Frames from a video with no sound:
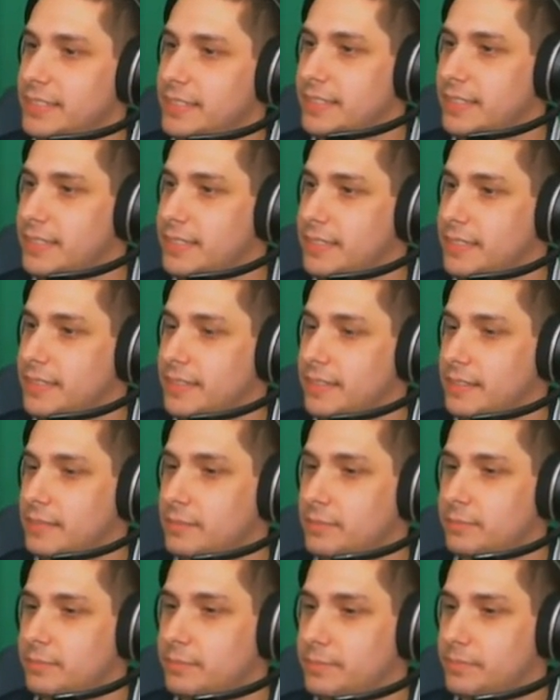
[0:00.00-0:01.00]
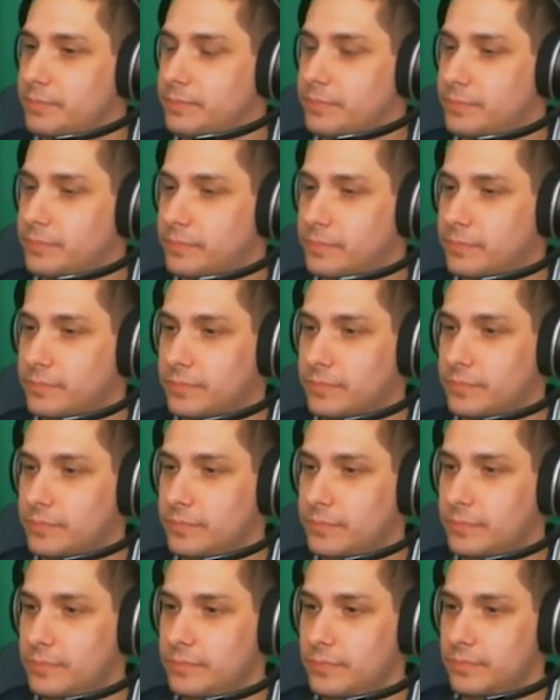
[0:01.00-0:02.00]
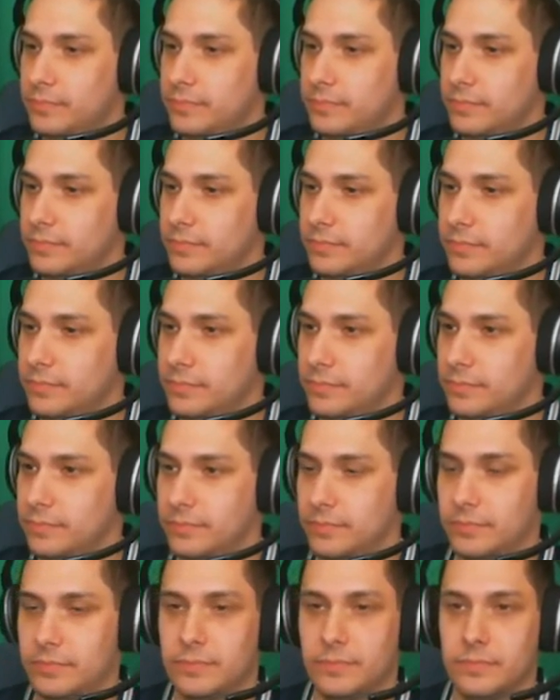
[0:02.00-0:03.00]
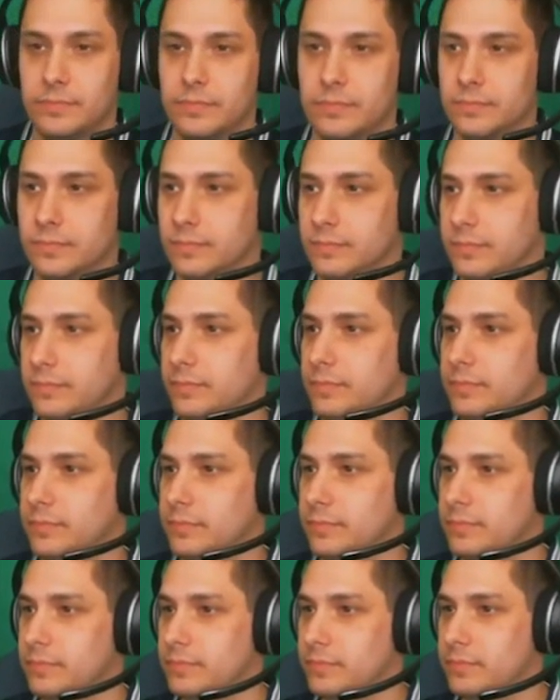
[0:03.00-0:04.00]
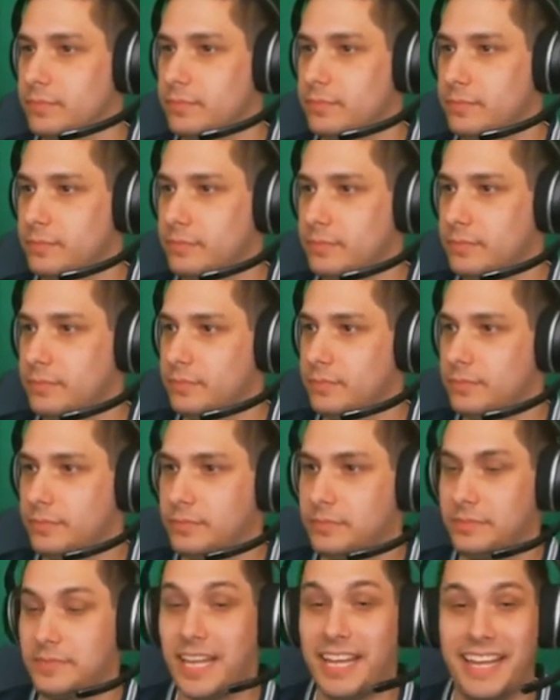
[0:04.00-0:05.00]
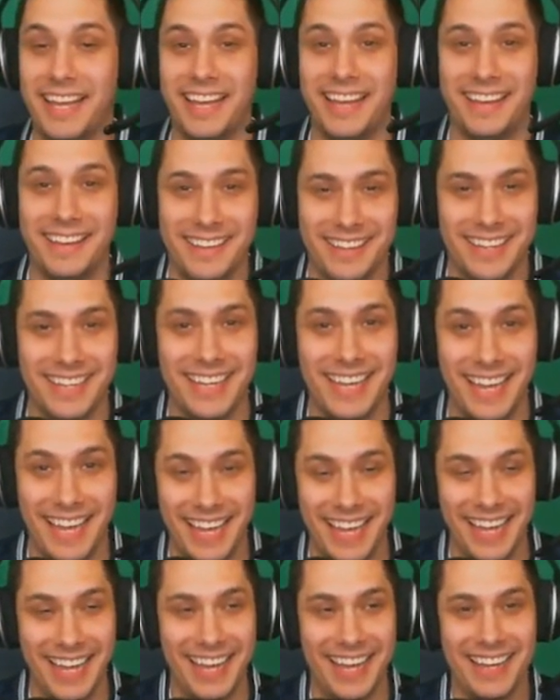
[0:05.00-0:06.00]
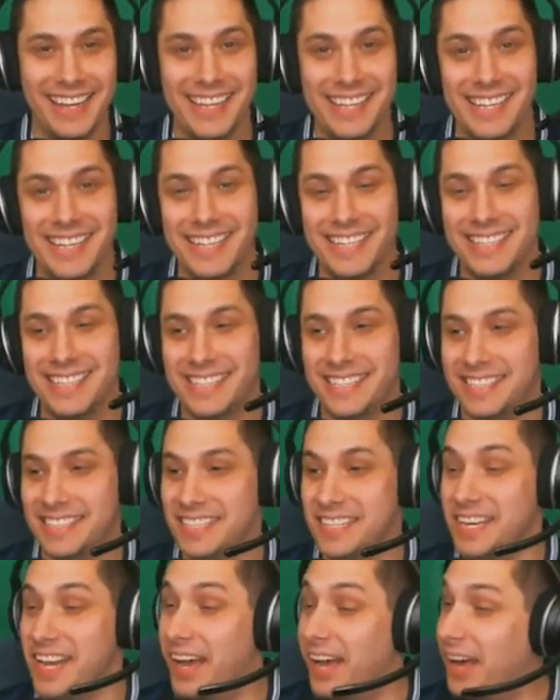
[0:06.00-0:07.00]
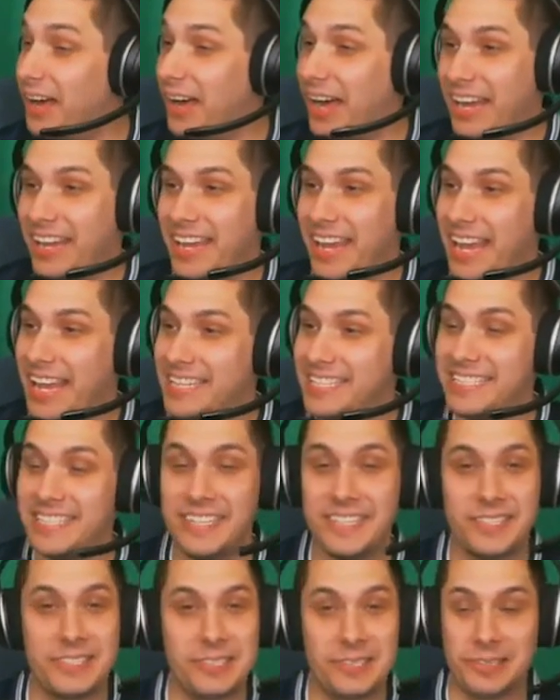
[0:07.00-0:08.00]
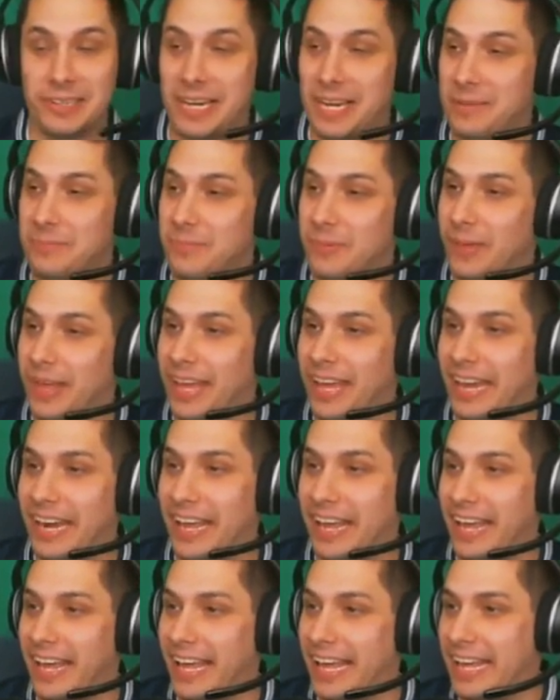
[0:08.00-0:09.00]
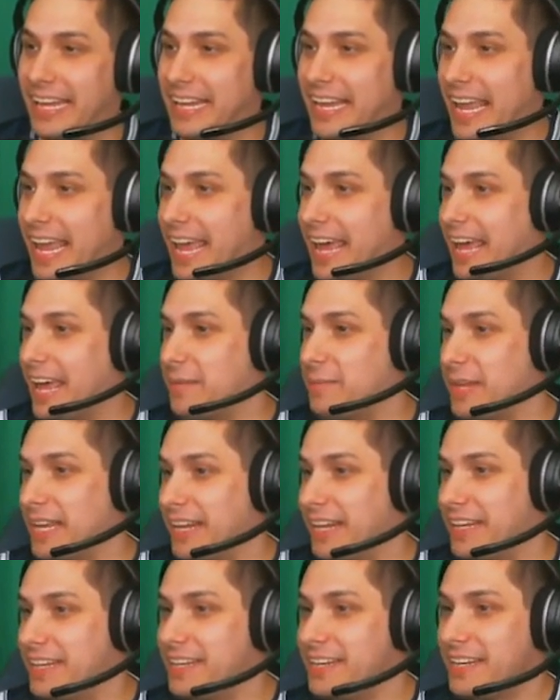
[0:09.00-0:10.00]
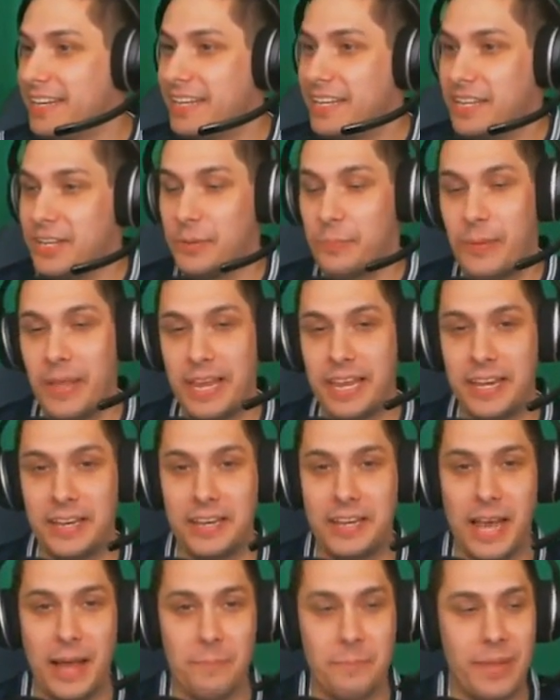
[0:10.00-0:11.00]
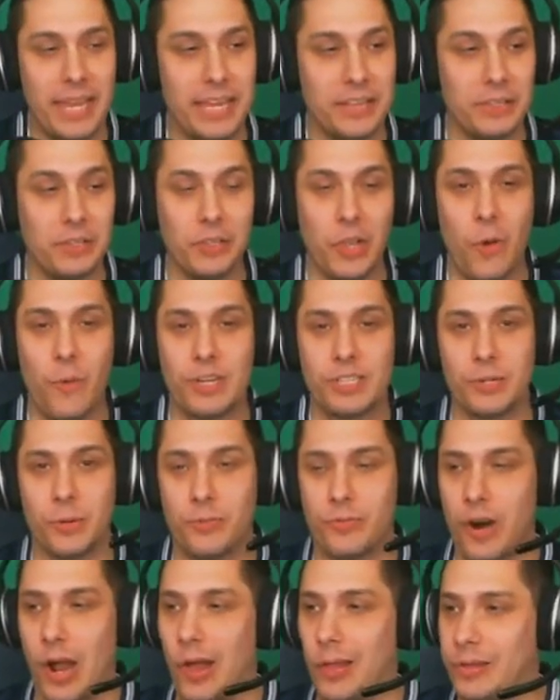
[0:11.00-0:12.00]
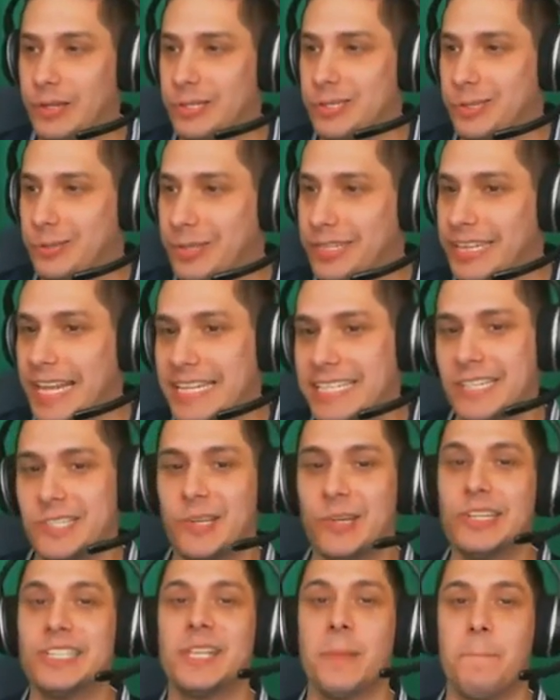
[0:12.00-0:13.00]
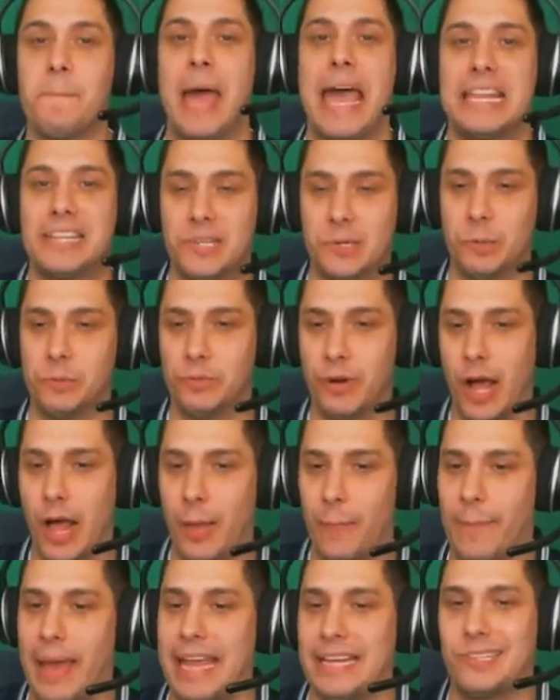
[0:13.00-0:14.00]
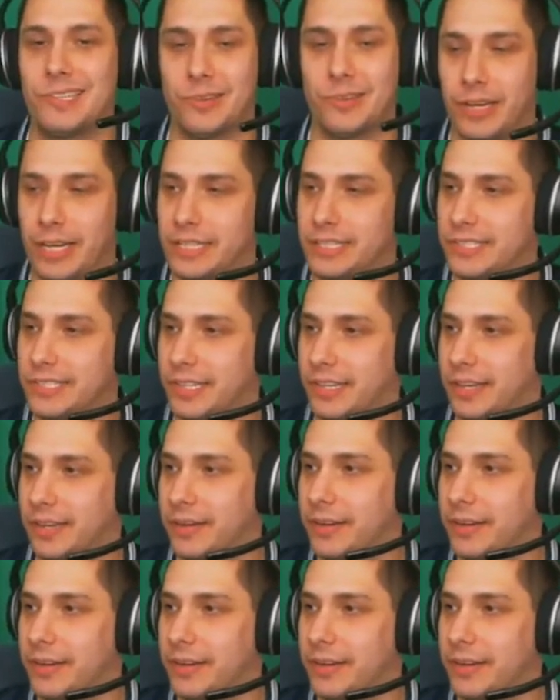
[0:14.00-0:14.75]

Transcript: Wow. Yeah, I. You've been. You've been. Frankly, I don't know. Can you see my screen? You've been picking the lowest overall every time. No, I can't see your screen, but uh, yeah, I mean, you're picking. I'm picking the lowest overall on your screen. That's as good as the best overall on my screen. So.